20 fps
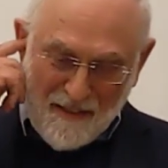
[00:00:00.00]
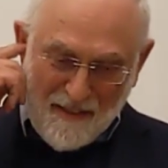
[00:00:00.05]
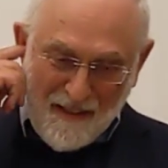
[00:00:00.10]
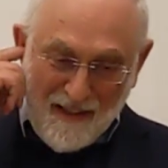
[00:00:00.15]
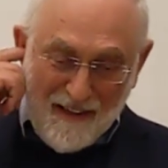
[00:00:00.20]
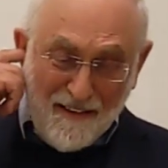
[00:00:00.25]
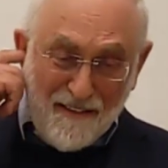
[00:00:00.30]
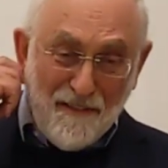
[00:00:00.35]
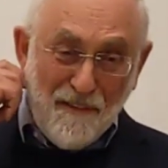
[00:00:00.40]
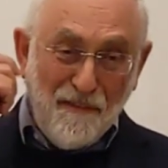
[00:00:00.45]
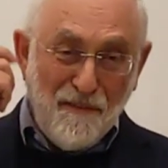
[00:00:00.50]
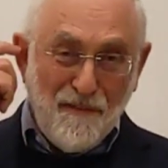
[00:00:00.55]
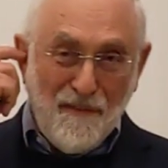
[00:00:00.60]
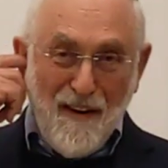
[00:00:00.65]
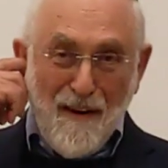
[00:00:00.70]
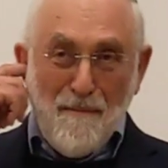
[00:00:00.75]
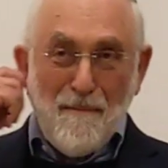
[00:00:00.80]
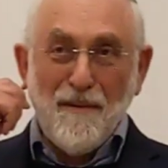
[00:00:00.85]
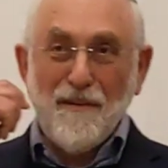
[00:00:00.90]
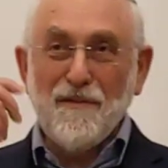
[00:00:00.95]
There is a
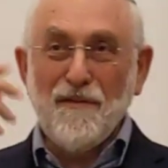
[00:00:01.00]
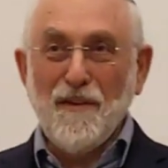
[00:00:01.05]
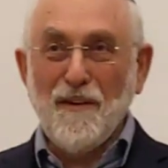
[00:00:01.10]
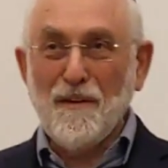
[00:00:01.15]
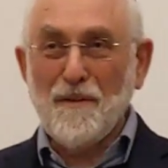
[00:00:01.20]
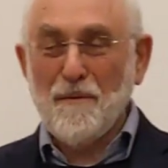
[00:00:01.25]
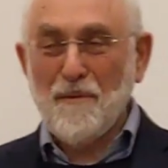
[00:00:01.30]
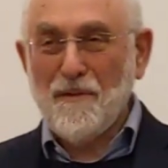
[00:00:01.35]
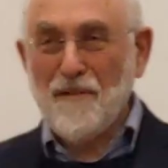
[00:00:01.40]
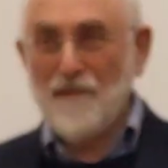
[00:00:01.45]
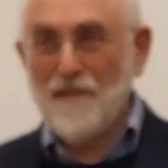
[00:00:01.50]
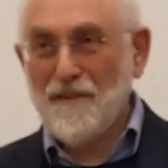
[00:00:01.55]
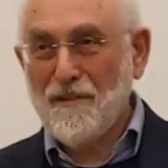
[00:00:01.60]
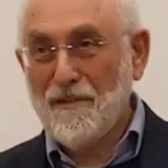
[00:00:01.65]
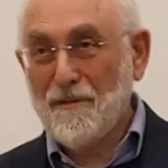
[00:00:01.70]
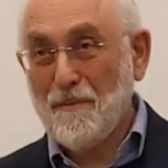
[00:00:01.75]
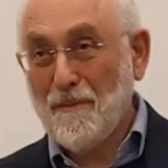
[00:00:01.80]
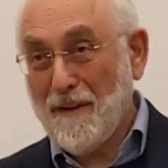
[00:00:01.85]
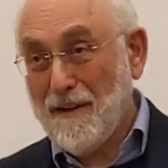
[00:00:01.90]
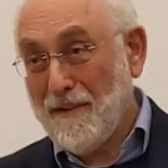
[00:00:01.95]
famous word, which
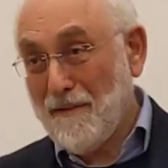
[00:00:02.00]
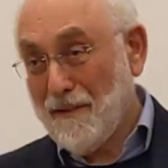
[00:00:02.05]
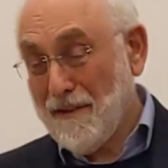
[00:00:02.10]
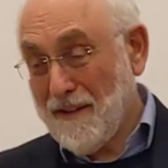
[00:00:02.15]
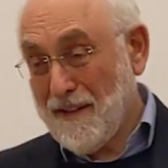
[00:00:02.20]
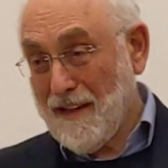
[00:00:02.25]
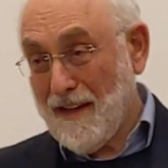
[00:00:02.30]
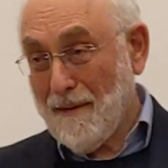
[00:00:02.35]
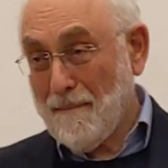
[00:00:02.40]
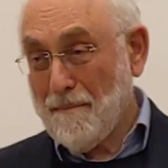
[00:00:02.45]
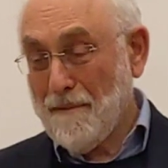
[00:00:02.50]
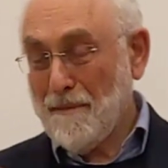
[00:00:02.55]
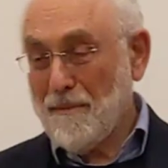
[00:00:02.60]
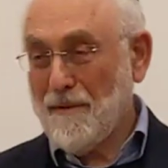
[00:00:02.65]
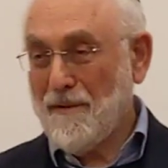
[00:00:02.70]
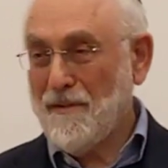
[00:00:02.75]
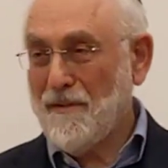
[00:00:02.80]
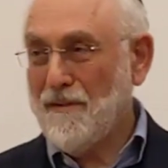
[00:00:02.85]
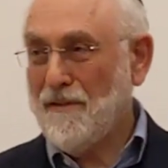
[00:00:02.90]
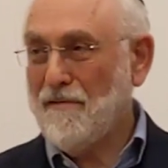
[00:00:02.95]
is one of the couple,
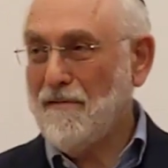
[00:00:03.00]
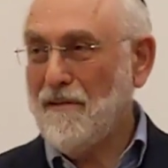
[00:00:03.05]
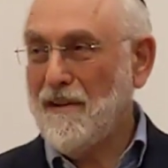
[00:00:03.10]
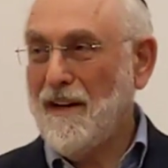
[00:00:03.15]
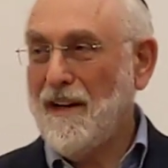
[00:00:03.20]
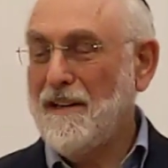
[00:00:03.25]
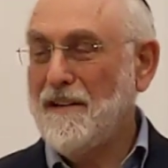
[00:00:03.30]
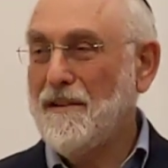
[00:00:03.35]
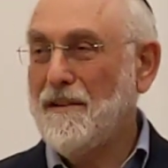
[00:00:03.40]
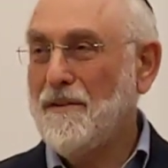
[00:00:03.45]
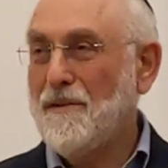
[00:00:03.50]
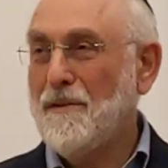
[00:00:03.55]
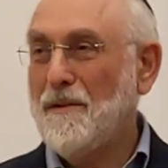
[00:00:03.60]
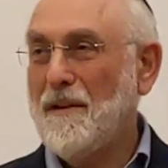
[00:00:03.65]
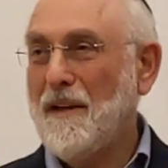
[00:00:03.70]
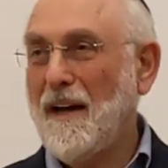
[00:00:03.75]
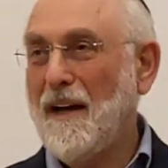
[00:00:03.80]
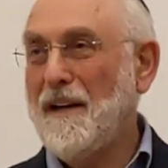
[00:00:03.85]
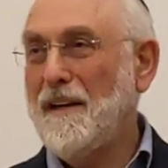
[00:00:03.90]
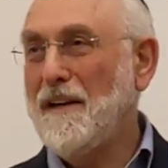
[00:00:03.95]
which is related to
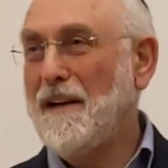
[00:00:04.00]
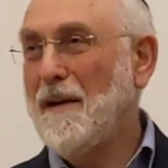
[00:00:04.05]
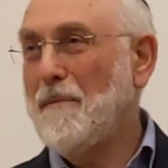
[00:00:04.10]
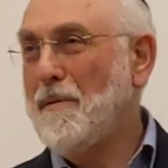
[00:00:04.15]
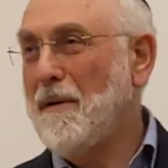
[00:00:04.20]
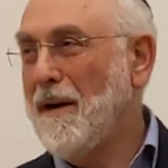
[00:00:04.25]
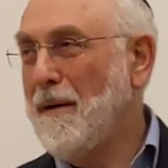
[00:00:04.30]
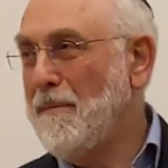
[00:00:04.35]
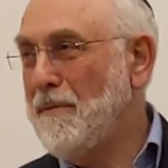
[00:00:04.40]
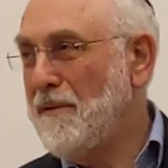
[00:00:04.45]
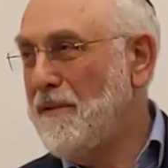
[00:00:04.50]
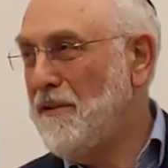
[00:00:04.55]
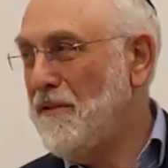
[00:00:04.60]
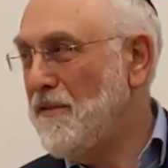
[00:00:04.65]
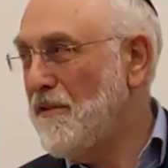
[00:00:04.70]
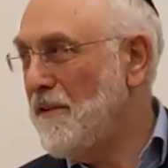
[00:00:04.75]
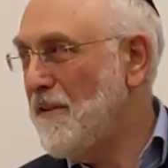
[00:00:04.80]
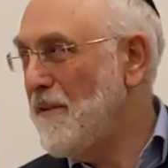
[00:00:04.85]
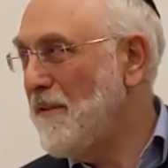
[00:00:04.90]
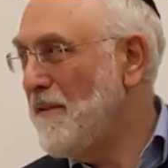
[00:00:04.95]
the Heilige
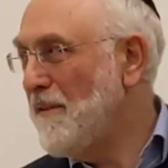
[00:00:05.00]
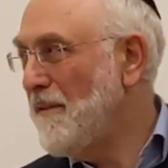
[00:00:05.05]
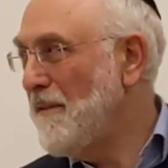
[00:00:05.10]
Rebbezishen.